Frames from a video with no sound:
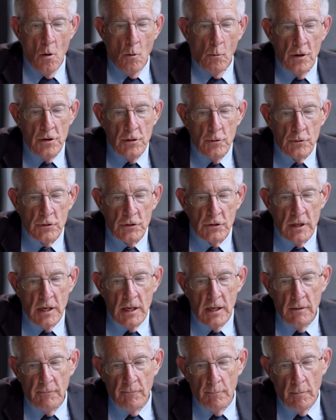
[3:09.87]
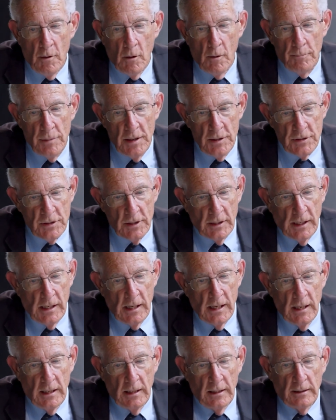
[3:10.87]
When you see
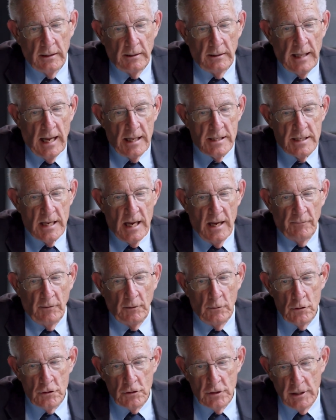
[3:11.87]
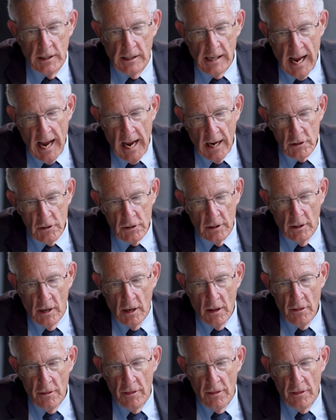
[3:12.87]
obesity, that's evolution in action.